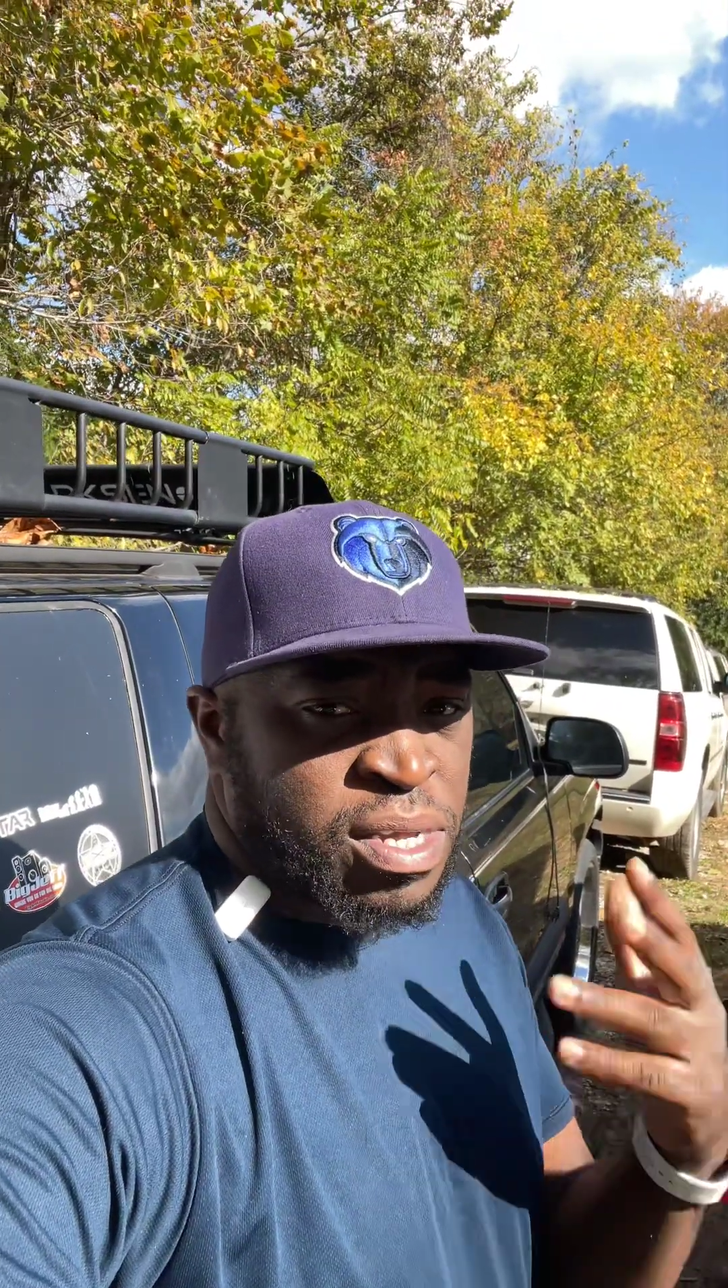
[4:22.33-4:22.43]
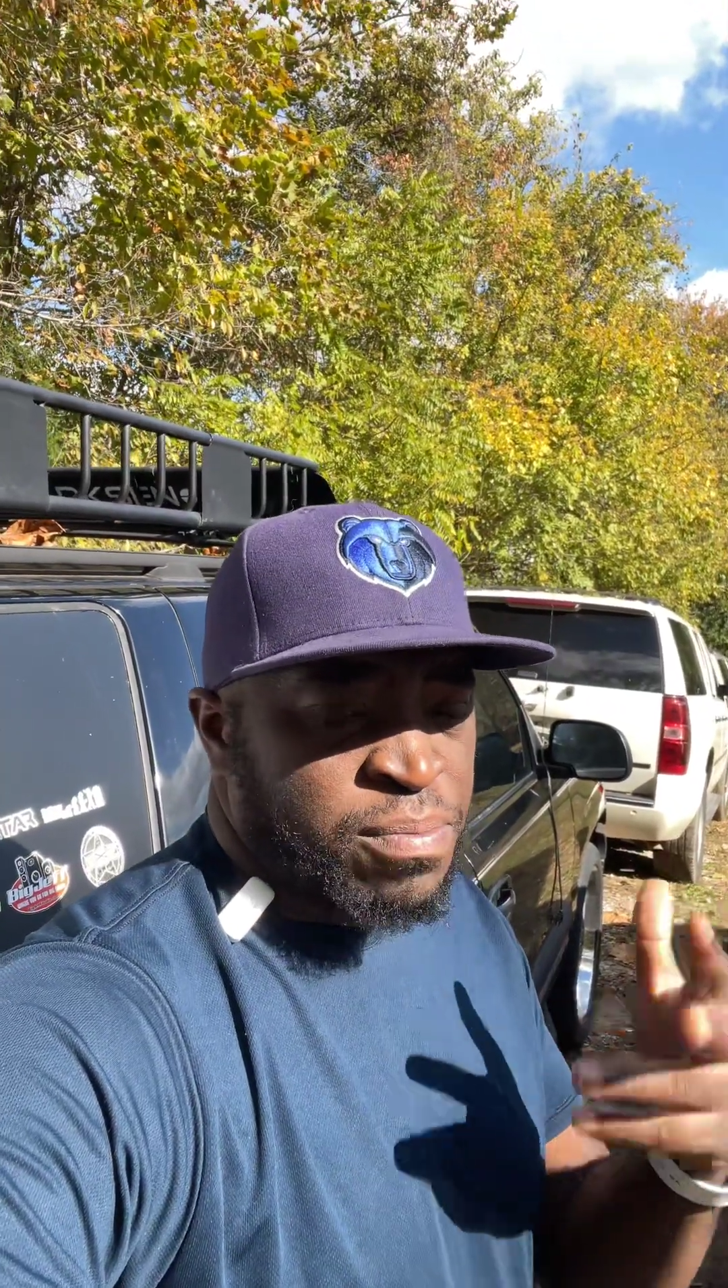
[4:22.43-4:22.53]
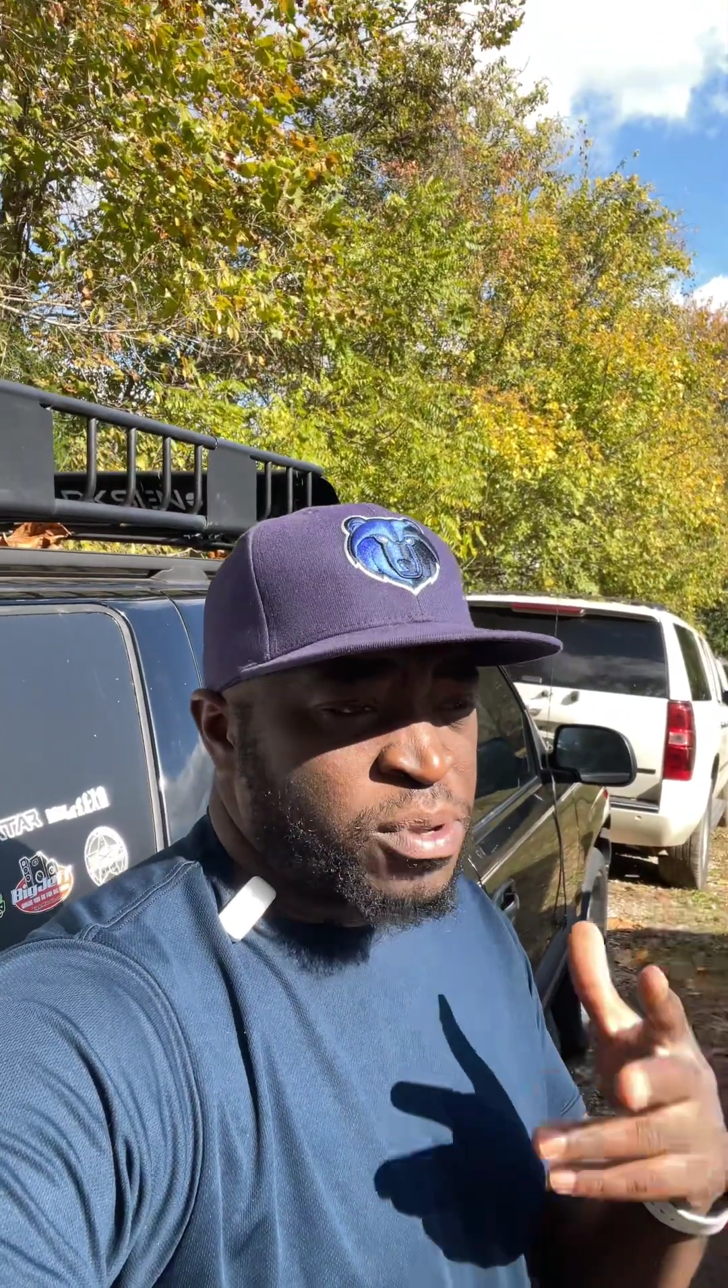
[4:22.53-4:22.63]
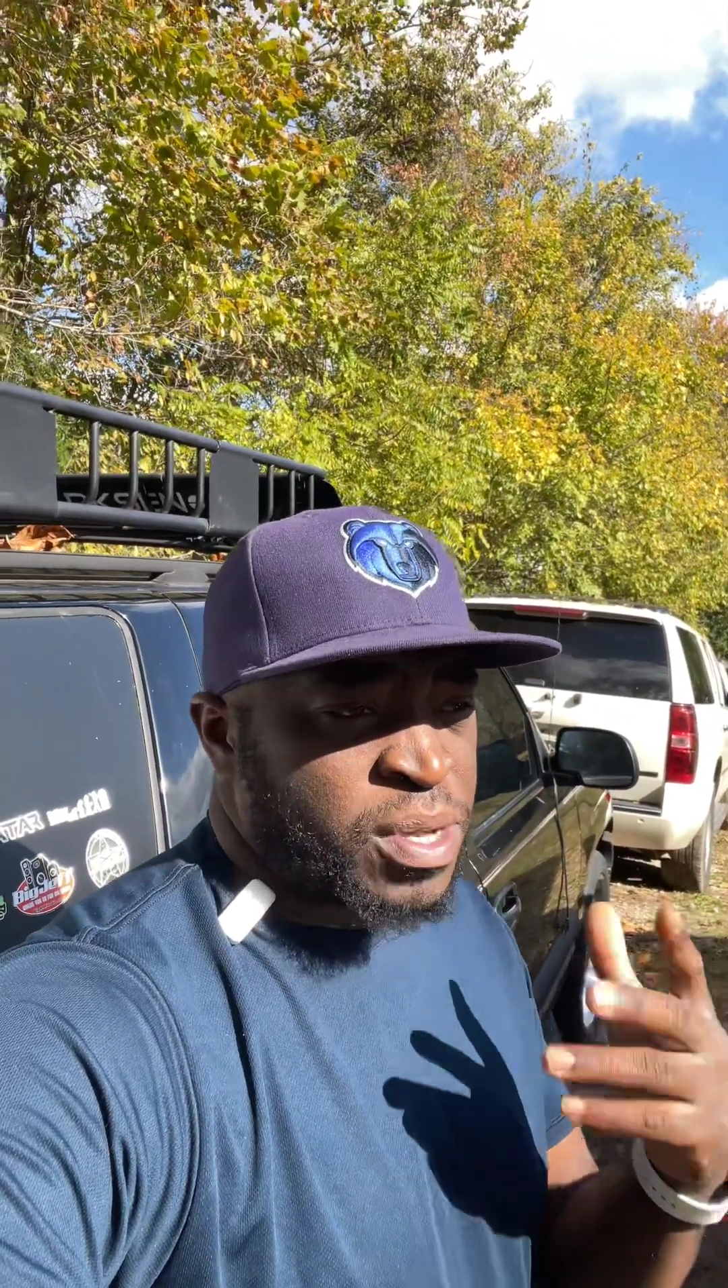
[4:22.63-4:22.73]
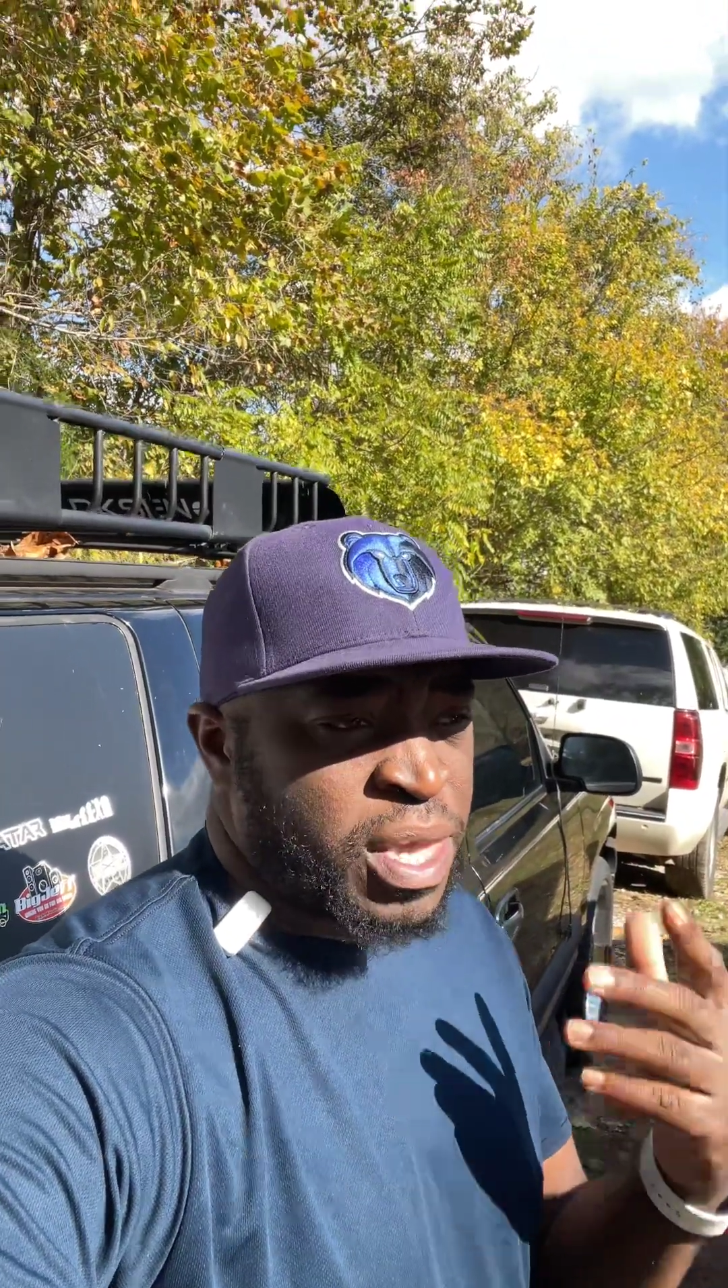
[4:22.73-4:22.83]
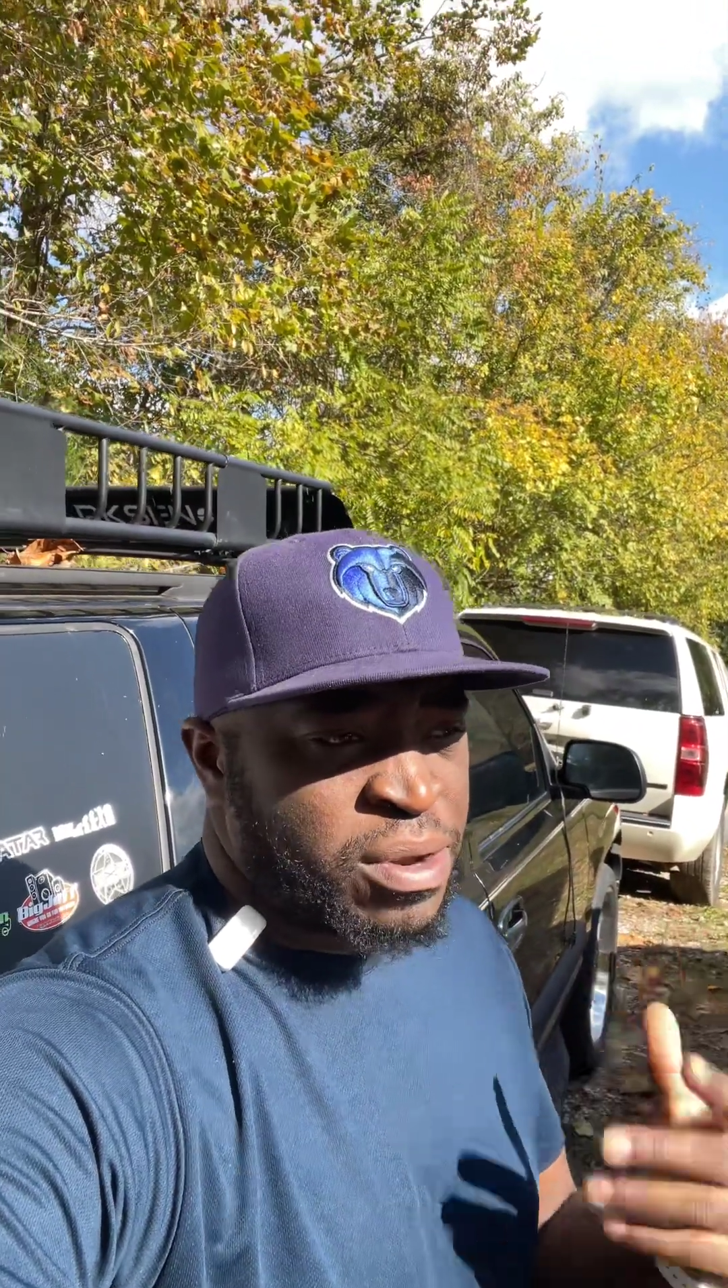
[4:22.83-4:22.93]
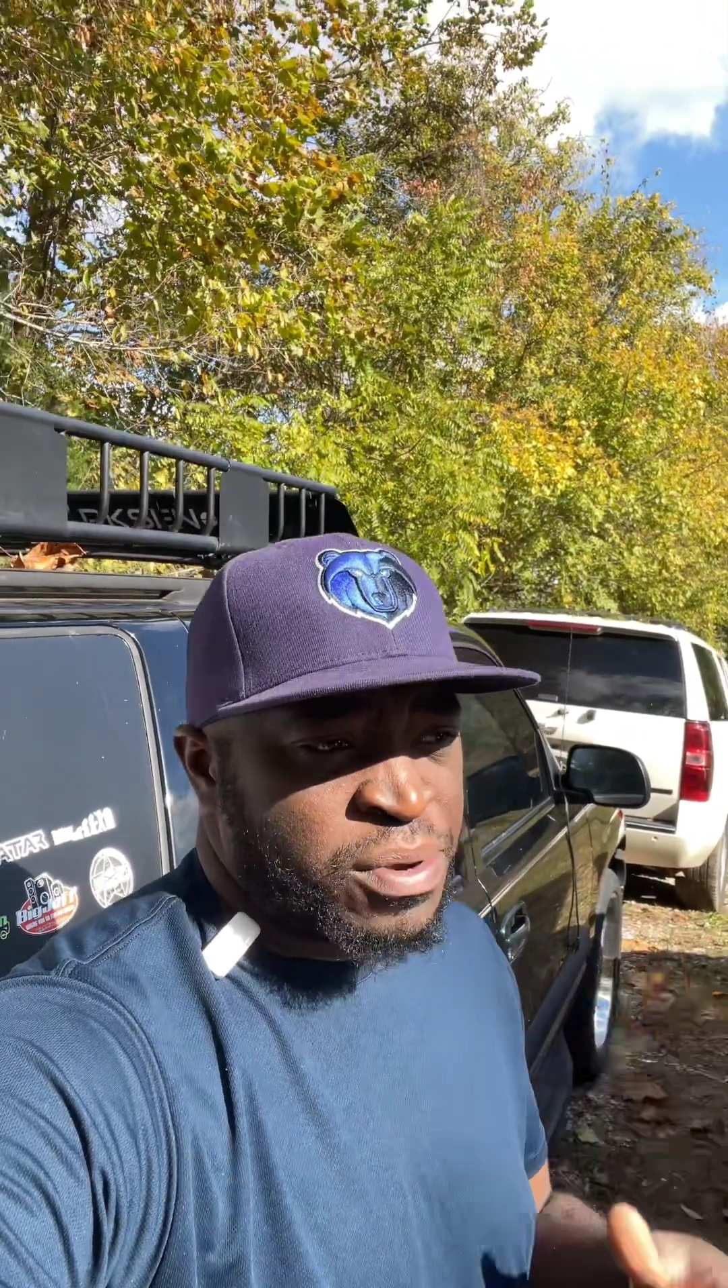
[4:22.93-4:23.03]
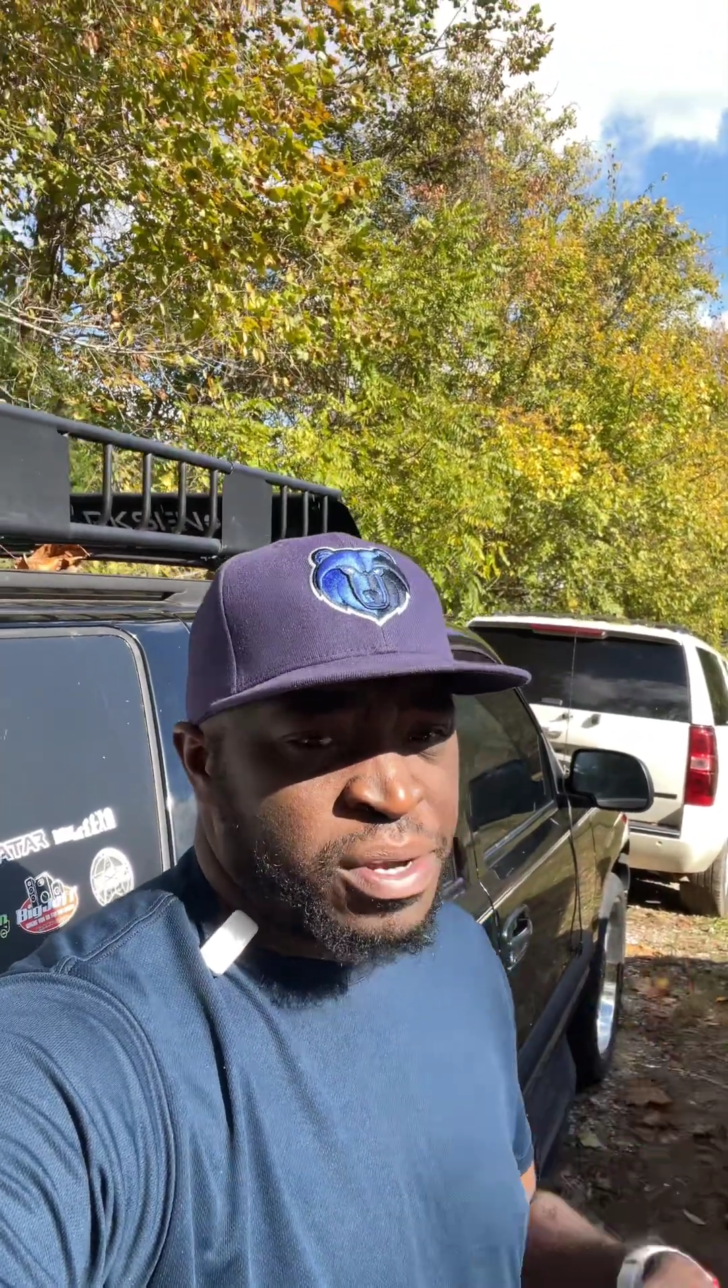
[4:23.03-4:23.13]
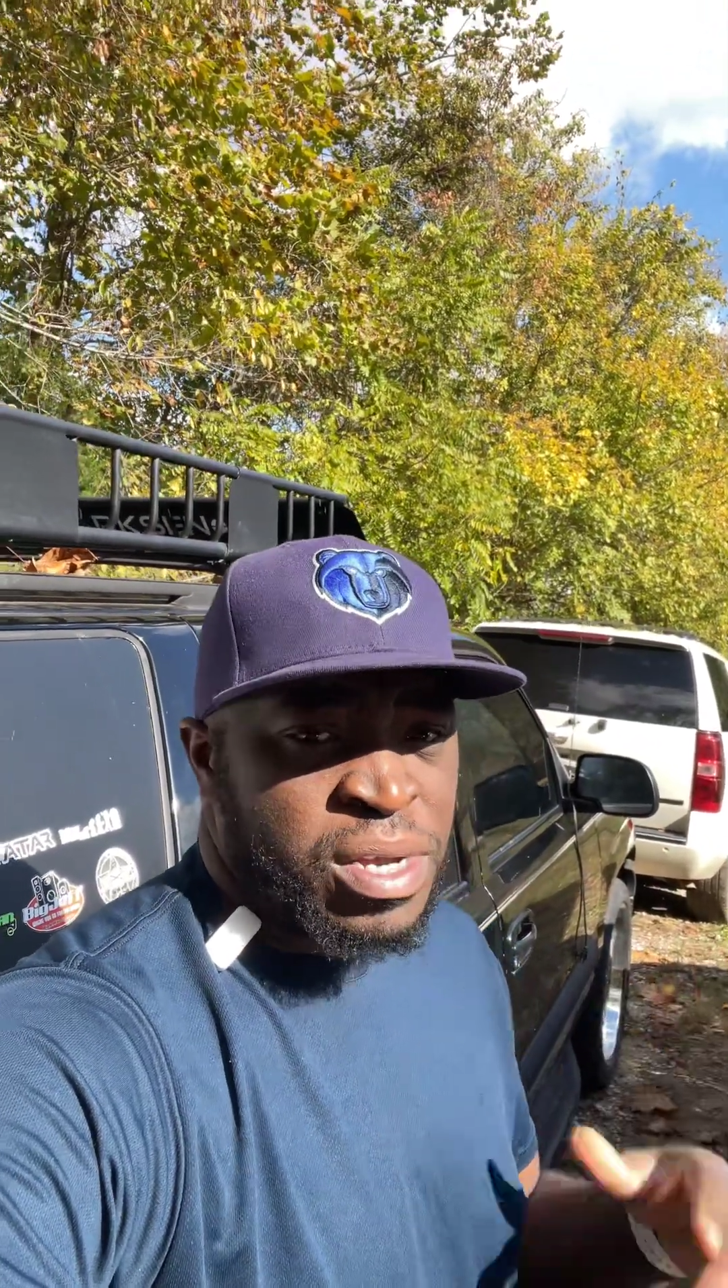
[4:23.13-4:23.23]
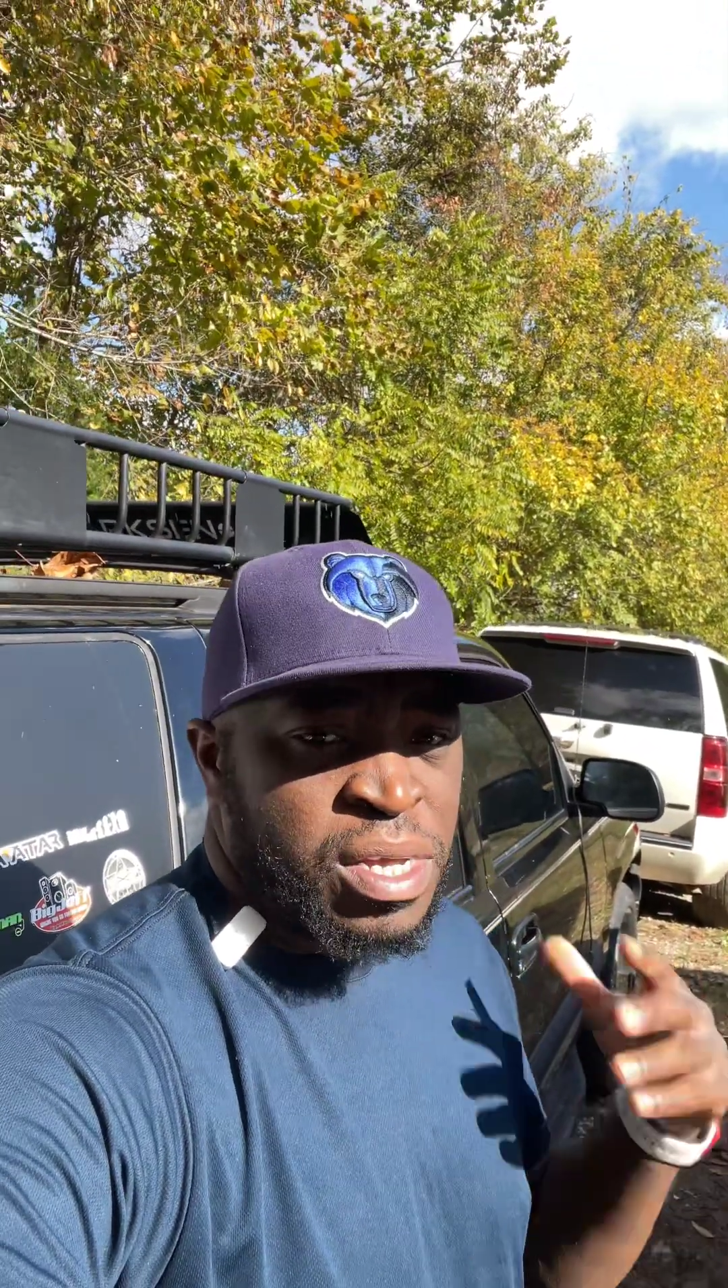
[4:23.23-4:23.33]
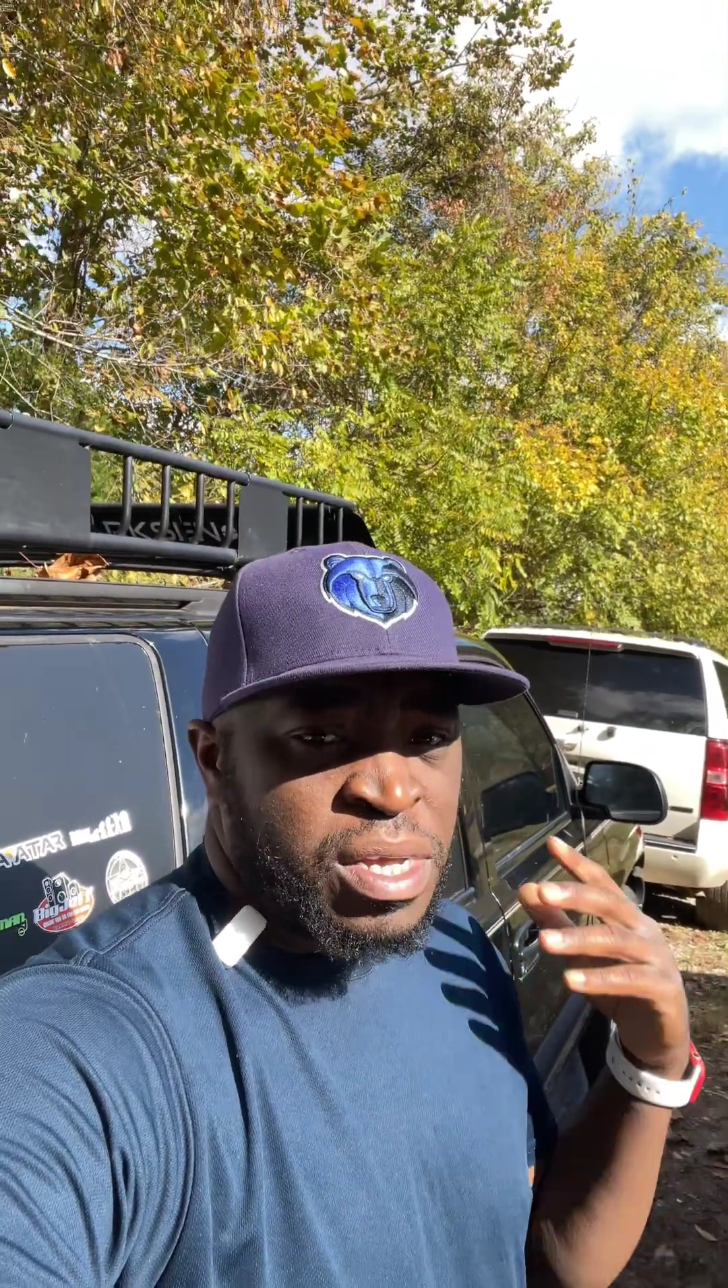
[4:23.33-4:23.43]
communicate on here.